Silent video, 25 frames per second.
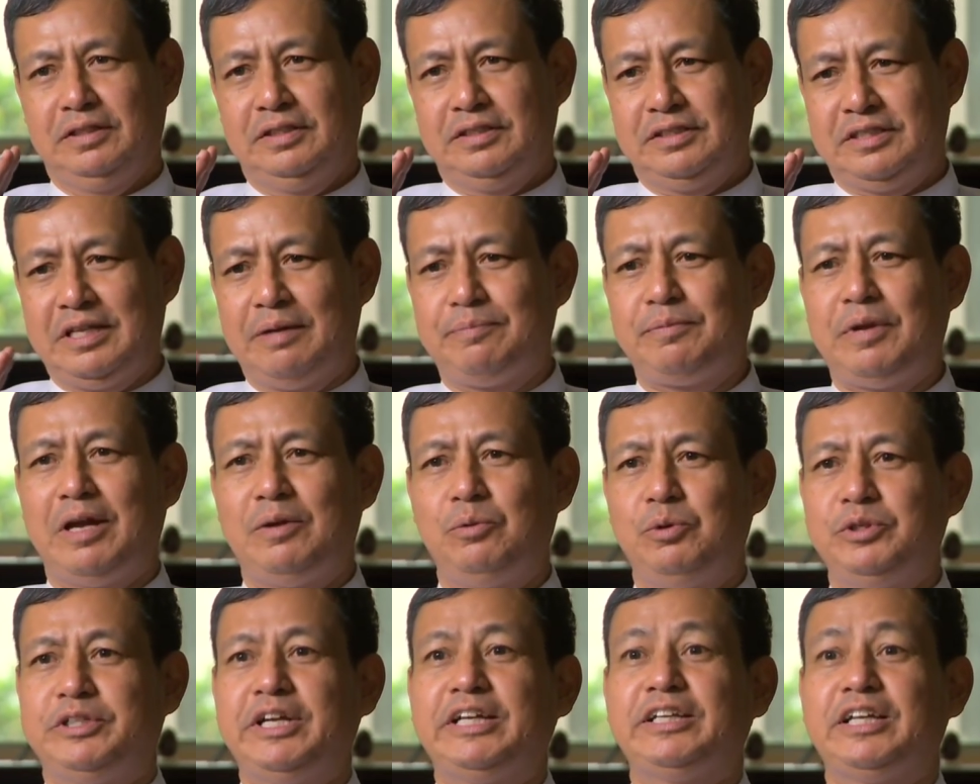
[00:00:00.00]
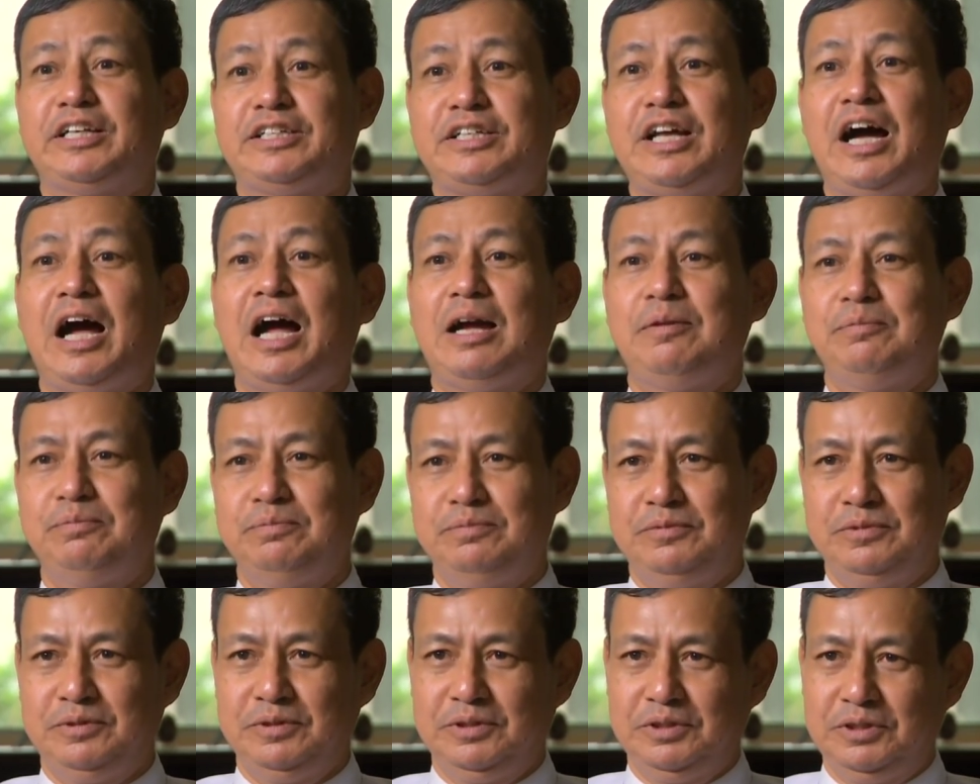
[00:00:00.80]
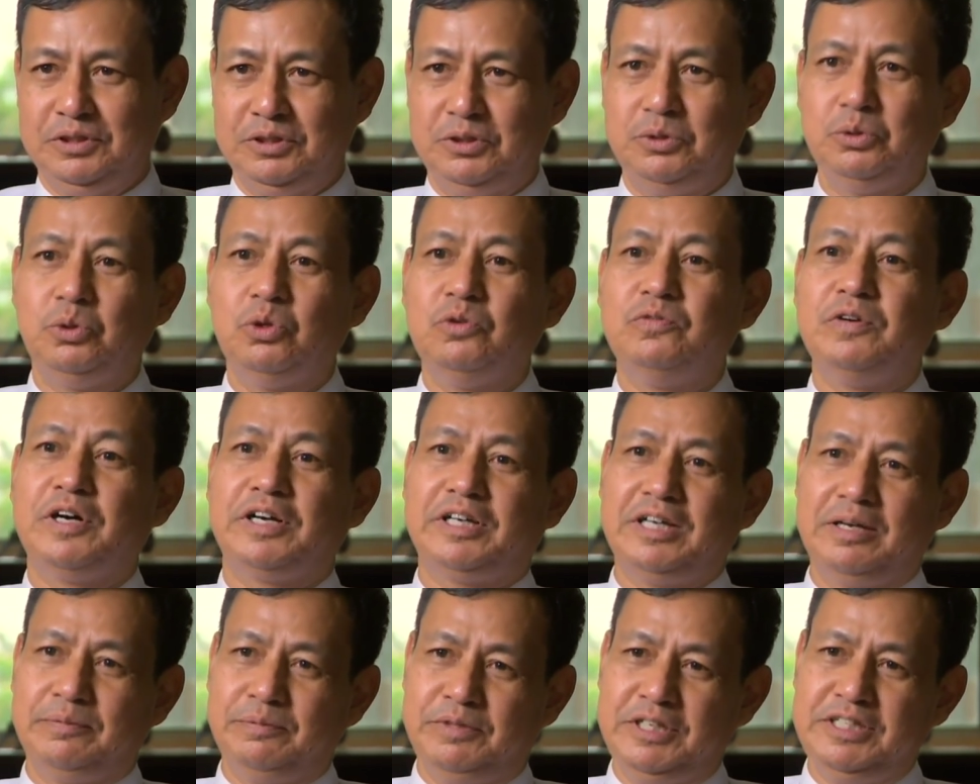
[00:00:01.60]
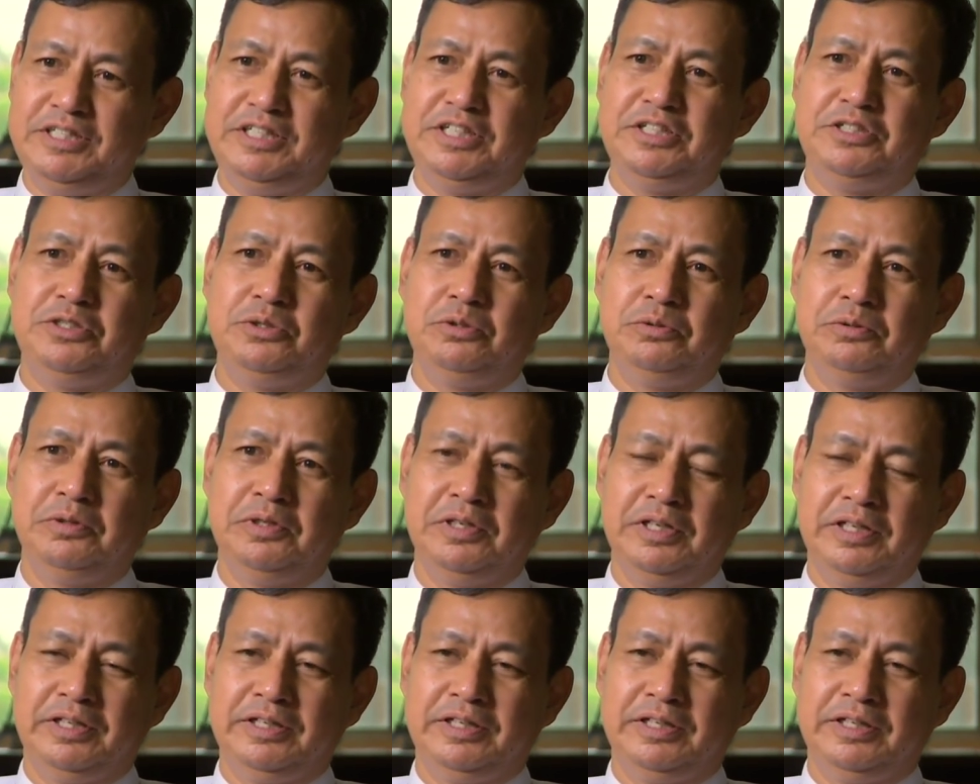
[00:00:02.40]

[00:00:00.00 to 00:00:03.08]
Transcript: sometimes we take the time to overcome this issue.